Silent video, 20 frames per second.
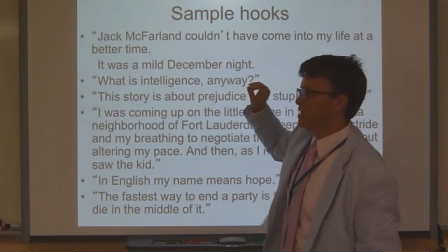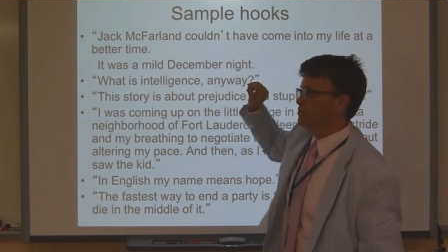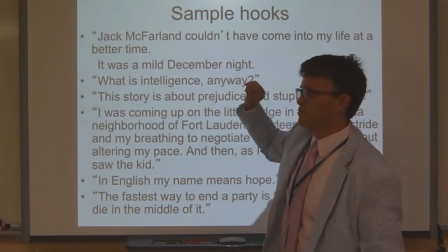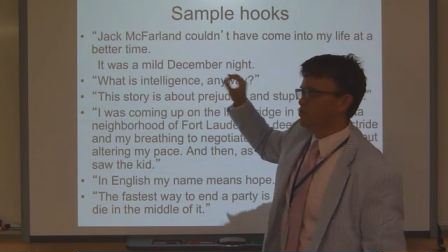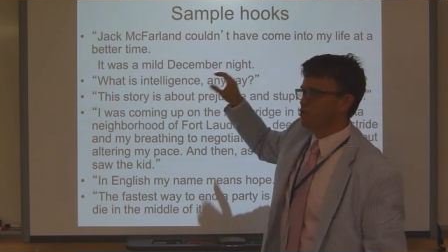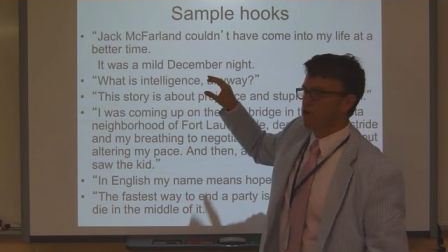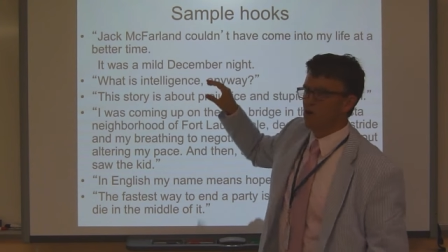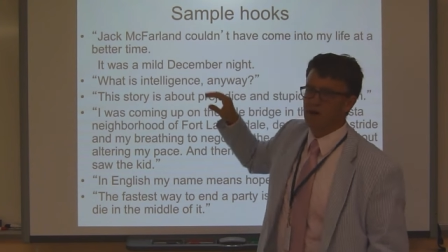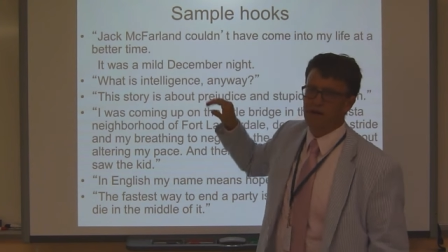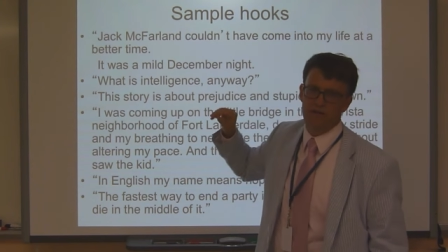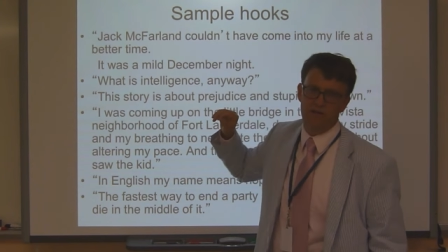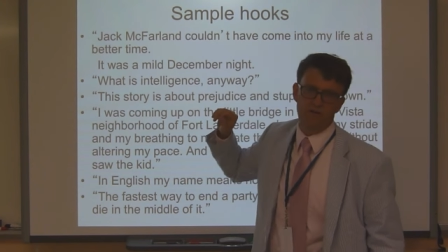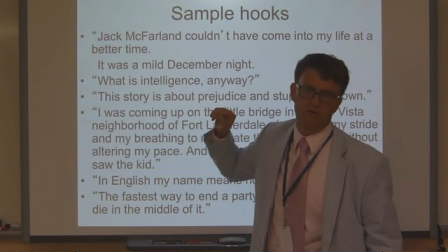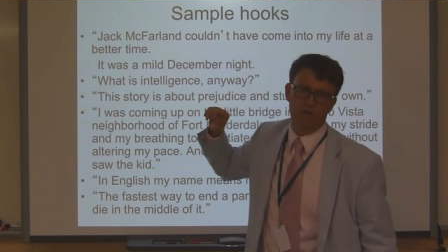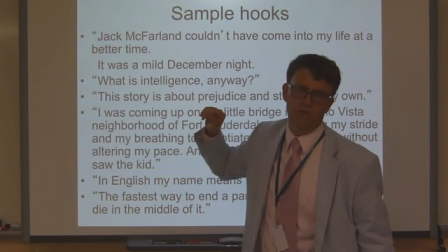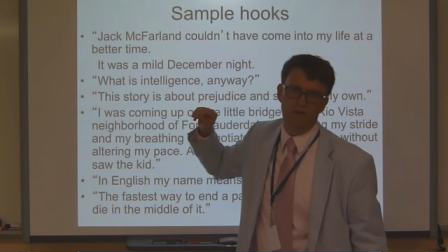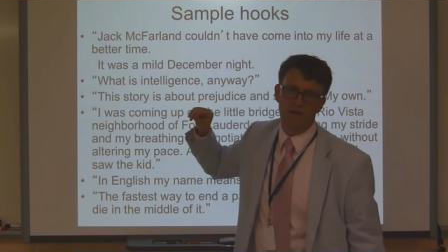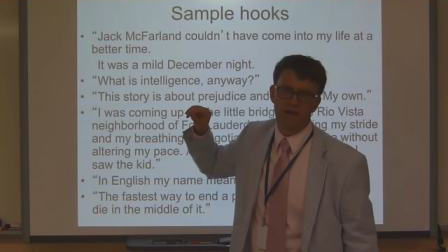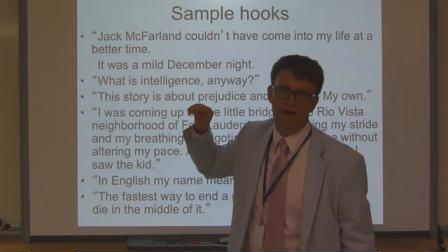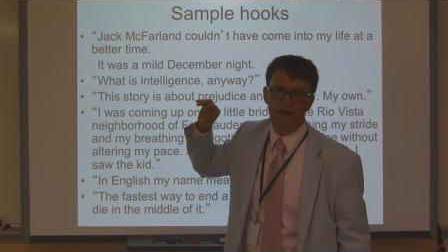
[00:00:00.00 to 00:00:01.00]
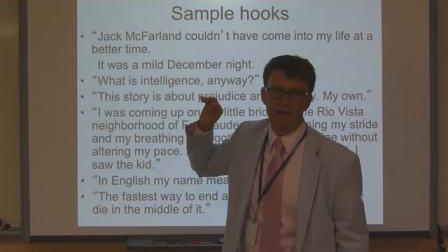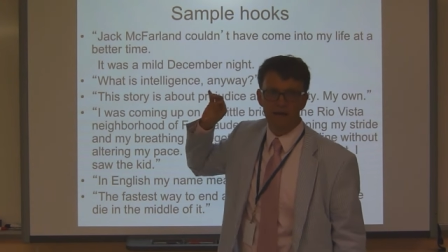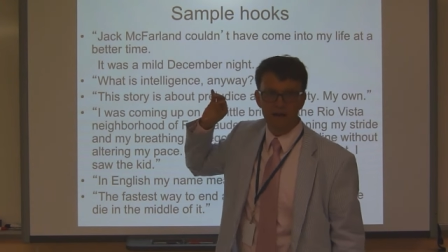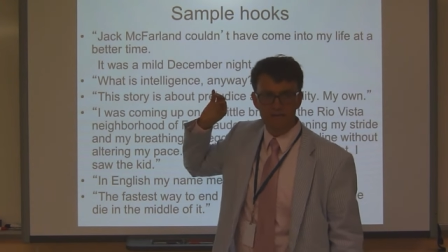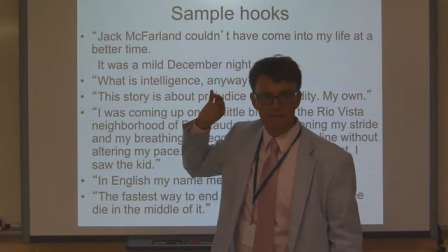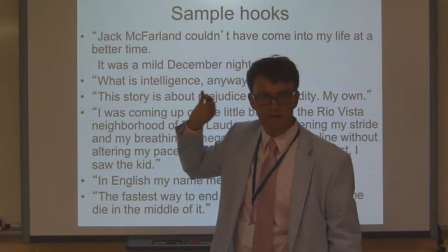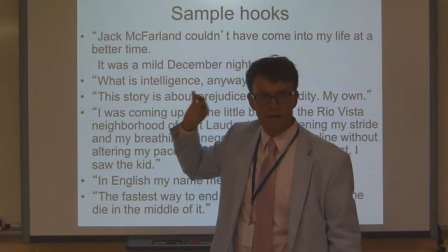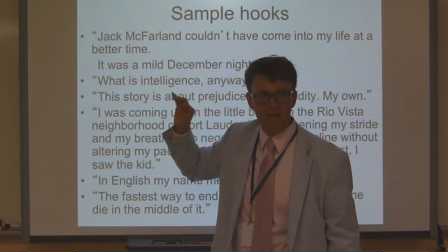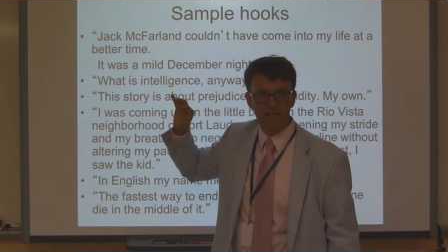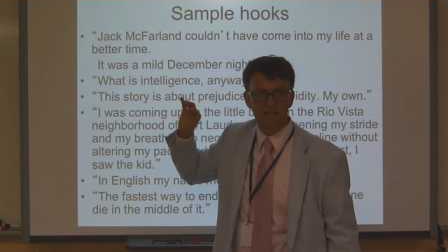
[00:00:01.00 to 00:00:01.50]
it was a dark and stormy night. A
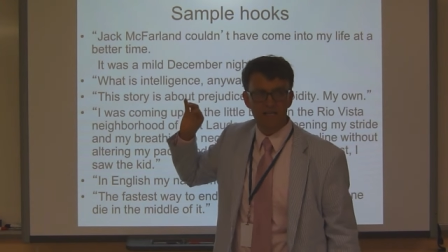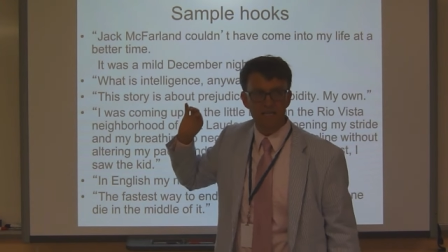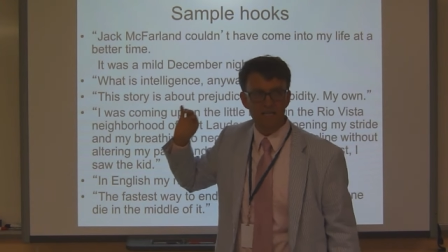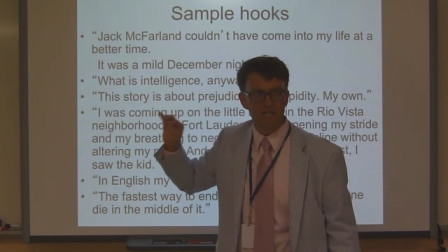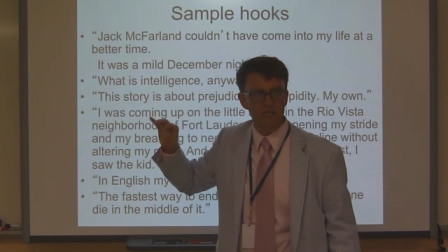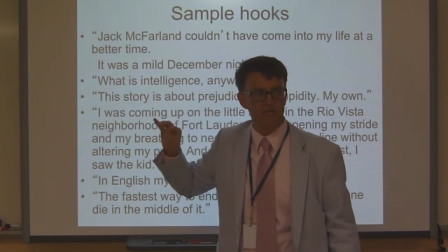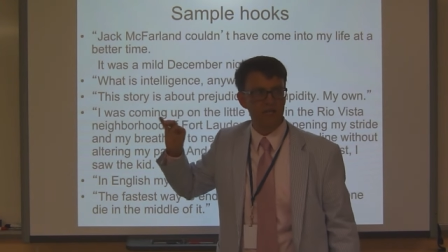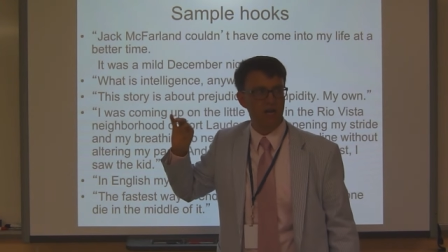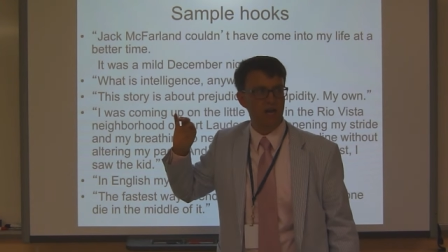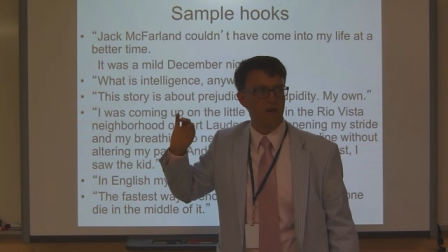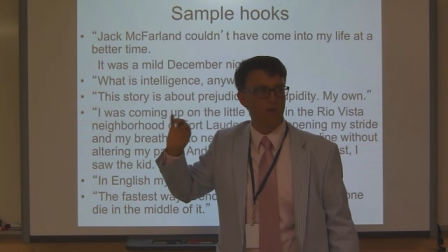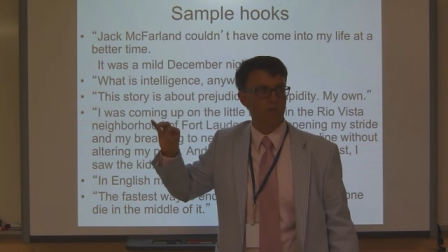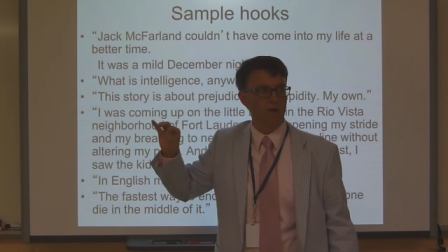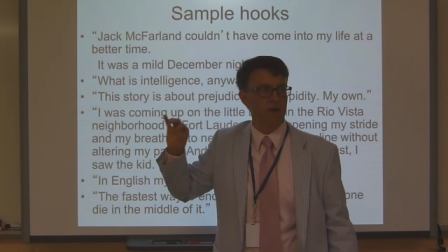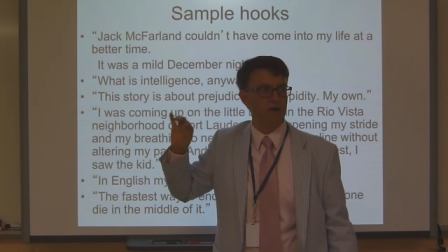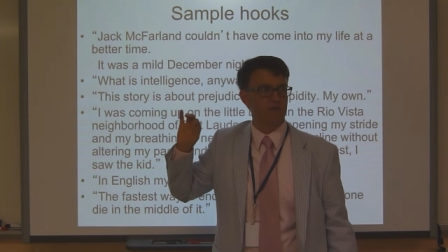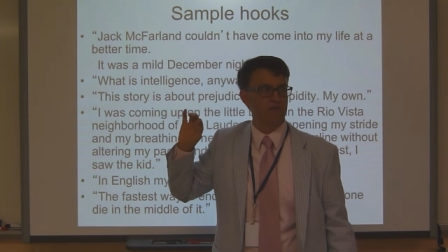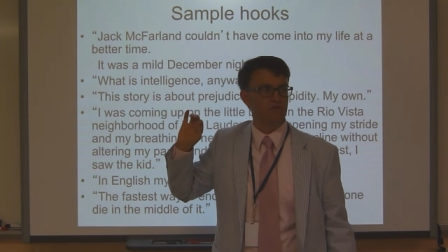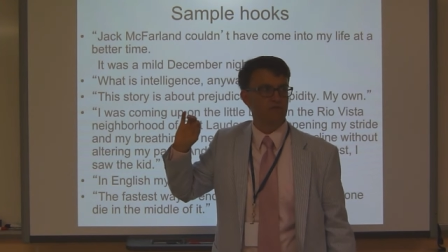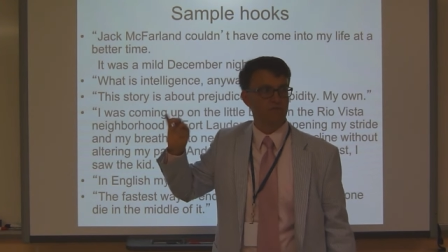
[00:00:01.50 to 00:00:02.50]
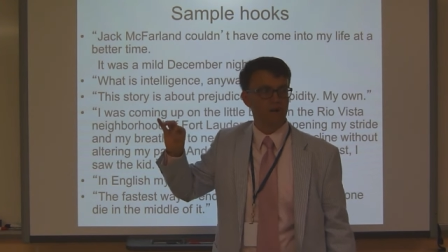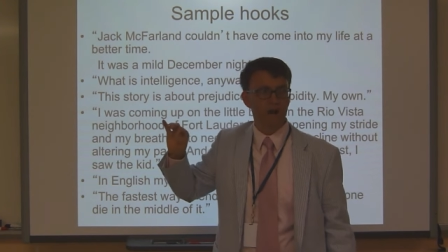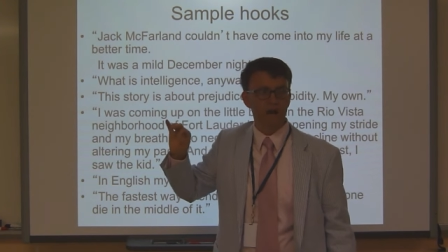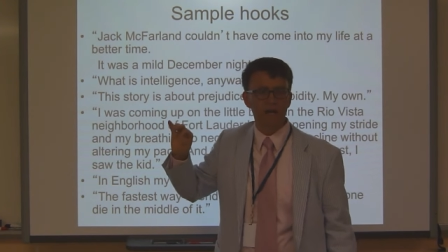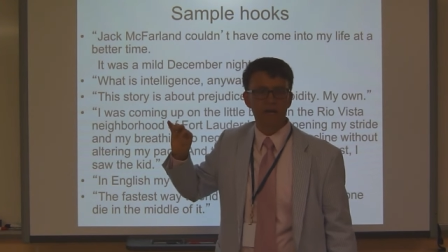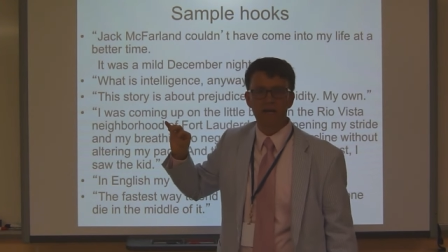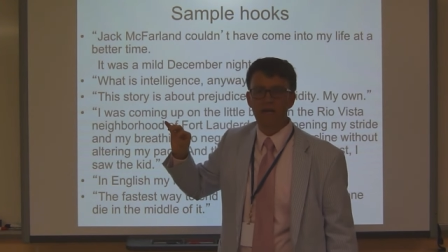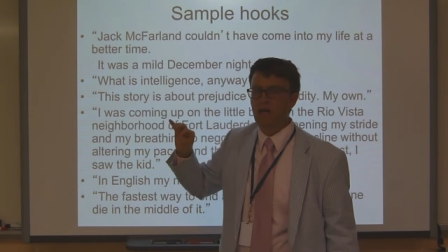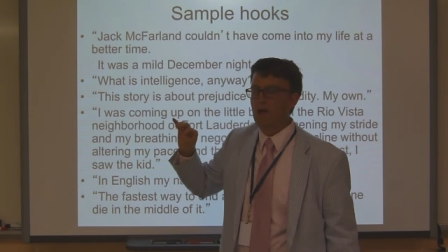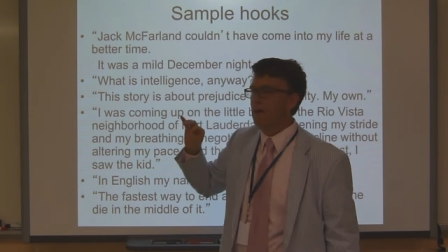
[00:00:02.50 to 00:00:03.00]
very cliche way to
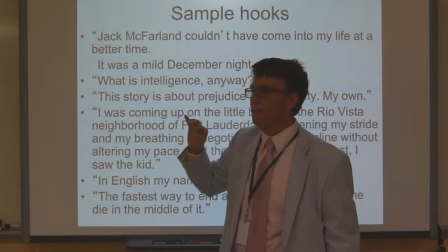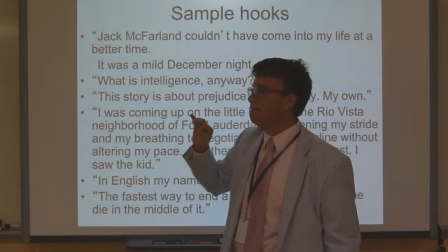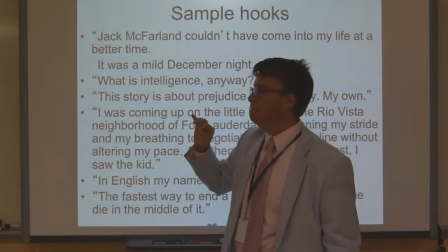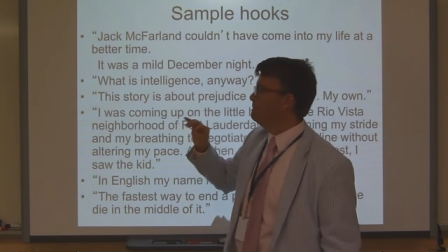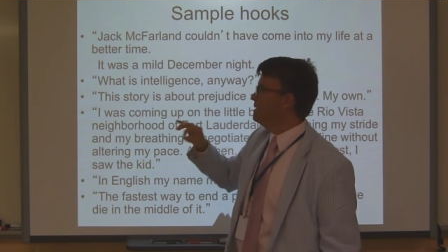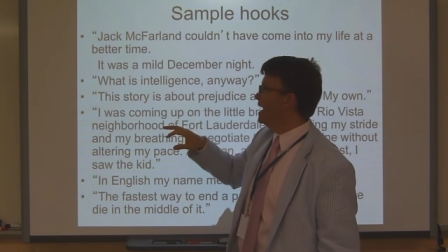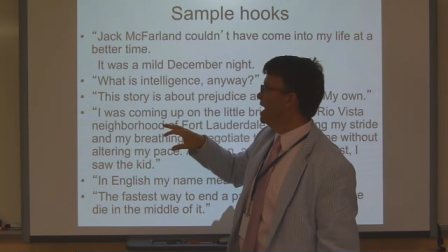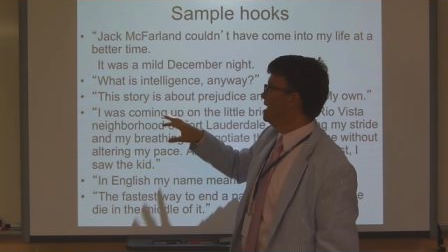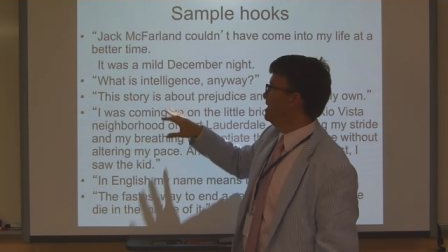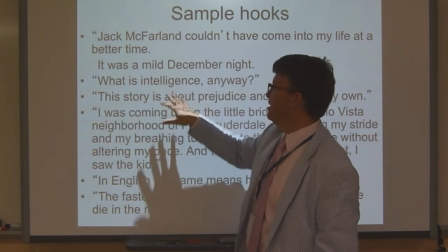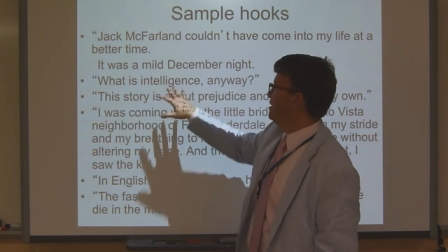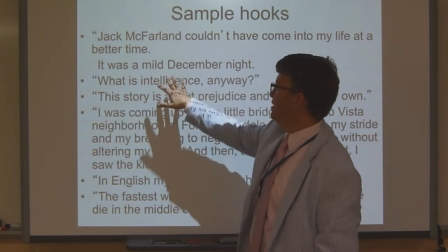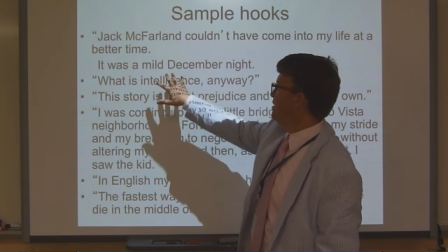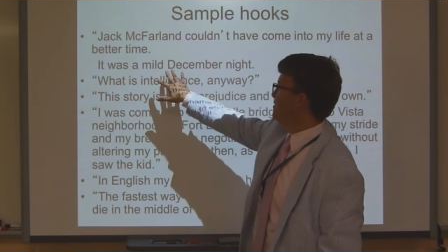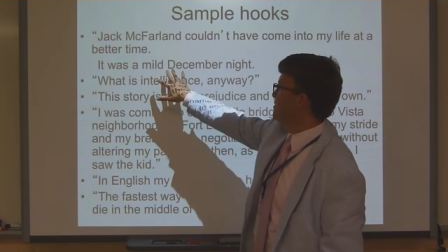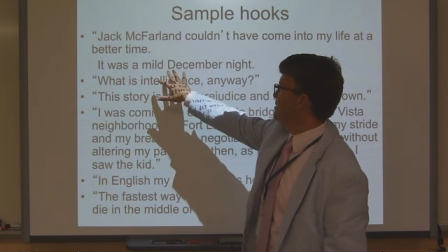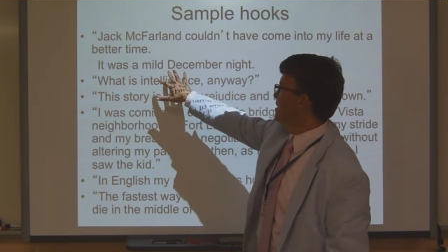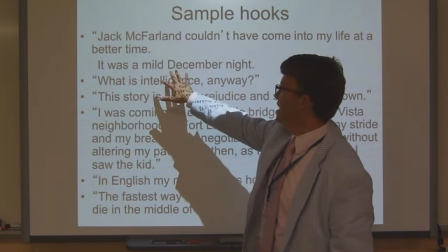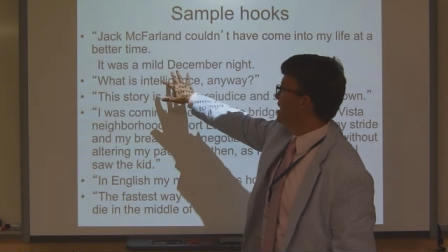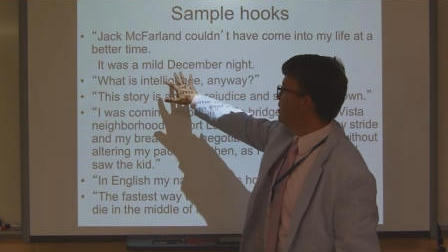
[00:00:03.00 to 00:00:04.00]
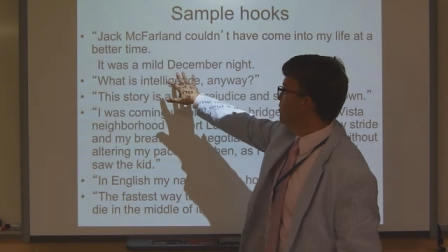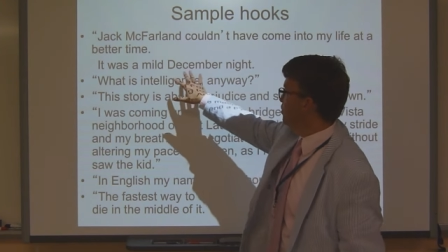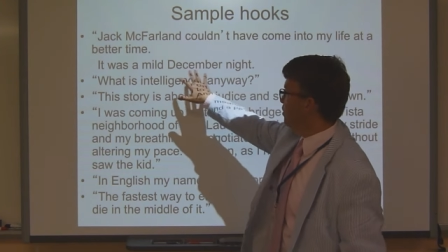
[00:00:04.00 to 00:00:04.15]
write, but it